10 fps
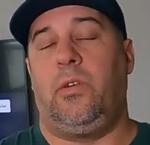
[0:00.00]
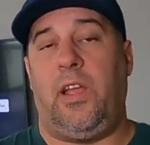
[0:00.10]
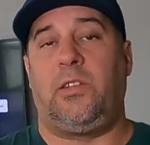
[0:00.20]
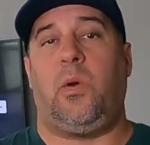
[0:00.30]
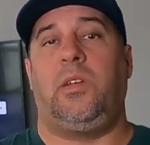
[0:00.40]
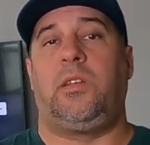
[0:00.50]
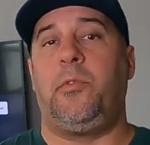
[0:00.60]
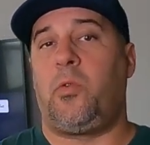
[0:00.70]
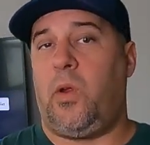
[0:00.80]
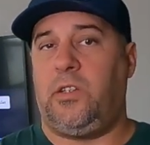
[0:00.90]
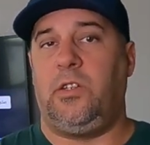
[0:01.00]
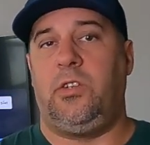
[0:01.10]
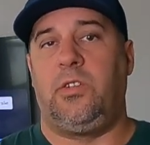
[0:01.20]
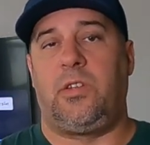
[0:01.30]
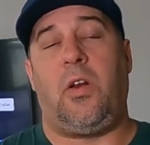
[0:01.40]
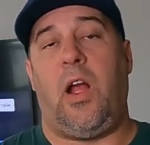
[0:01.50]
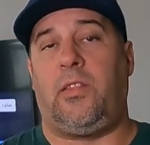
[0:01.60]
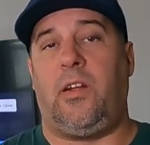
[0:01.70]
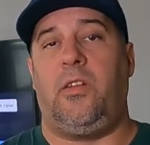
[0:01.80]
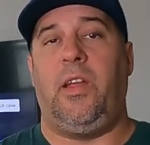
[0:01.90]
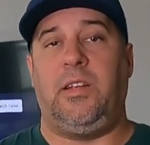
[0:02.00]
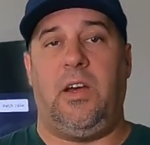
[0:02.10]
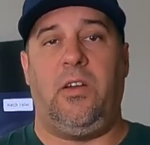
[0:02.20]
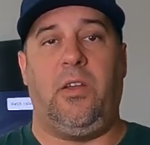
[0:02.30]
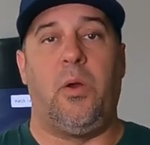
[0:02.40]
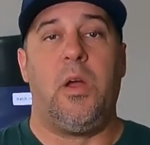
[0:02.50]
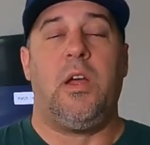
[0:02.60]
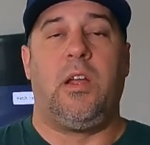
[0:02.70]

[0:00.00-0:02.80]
And that's why some of the racing shoes that are out there, they tell you,